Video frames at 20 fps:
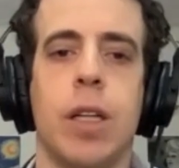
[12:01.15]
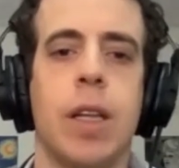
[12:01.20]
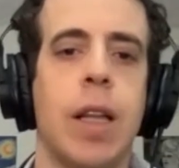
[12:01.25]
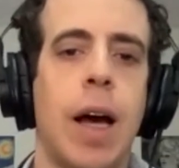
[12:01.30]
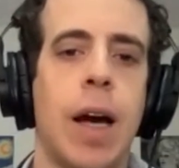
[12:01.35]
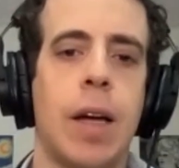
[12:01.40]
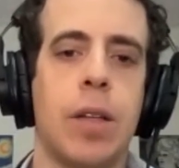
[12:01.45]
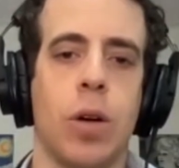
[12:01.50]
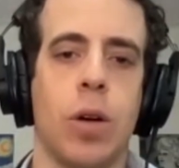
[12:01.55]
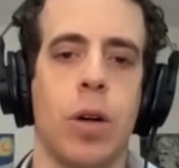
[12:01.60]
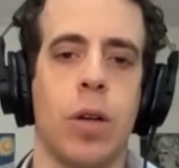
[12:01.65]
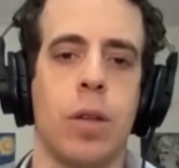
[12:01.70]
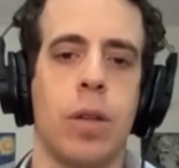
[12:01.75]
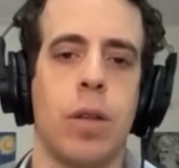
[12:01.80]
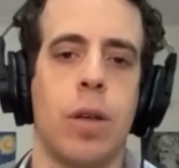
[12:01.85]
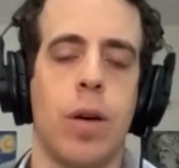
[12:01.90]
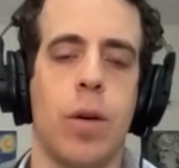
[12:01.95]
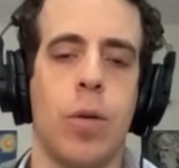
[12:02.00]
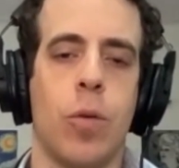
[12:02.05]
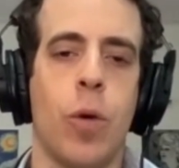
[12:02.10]
light on
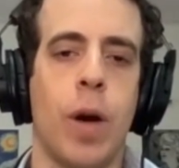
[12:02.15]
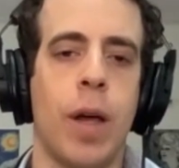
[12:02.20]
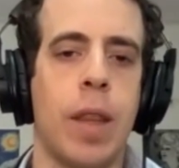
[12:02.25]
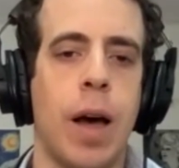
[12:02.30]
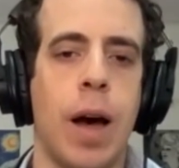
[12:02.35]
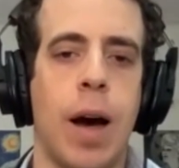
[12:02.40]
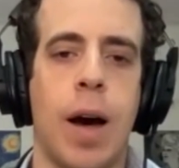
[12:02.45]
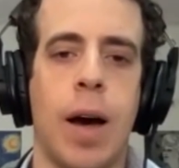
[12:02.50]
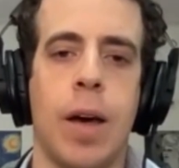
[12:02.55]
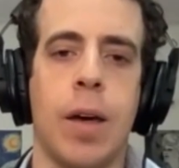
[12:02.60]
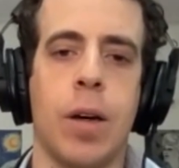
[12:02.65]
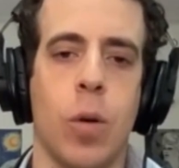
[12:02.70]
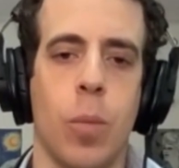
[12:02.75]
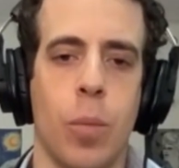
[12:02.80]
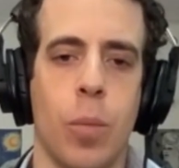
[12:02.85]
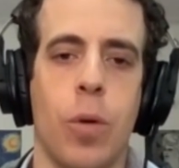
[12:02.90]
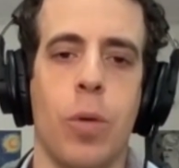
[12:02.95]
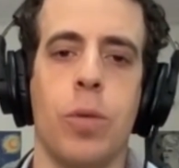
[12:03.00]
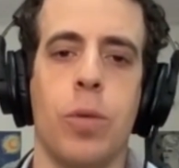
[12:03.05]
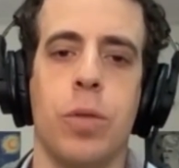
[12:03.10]
when I
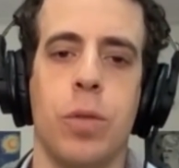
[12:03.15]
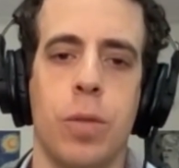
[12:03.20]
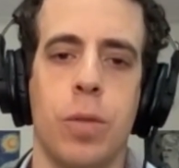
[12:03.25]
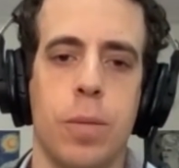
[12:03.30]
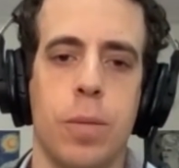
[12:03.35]
compose.